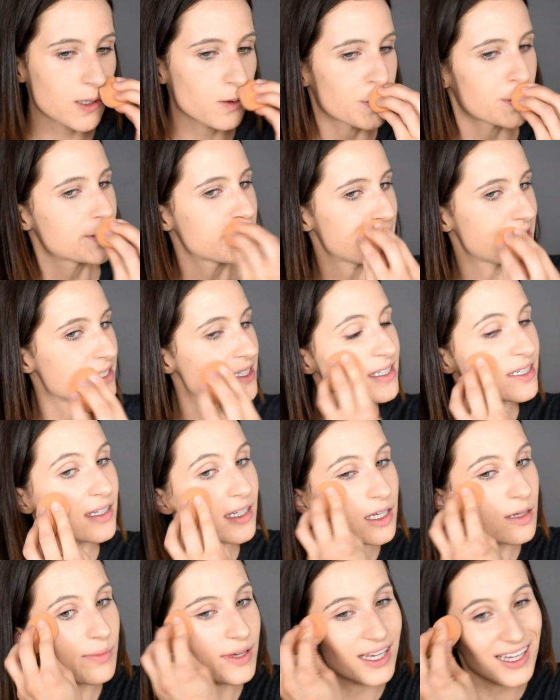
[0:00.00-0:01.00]
which is
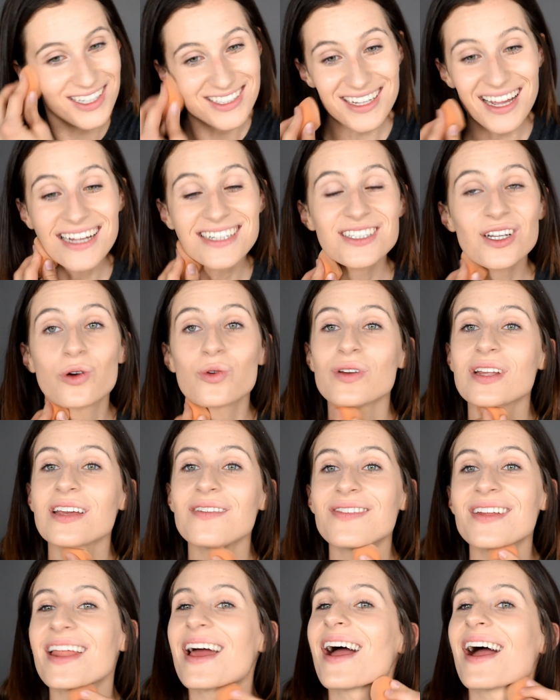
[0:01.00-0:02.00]
silly because I don't
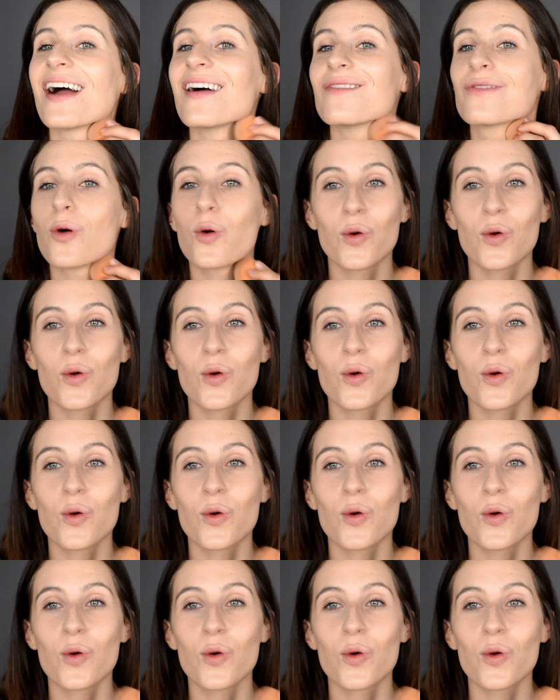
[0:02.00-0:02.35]
even have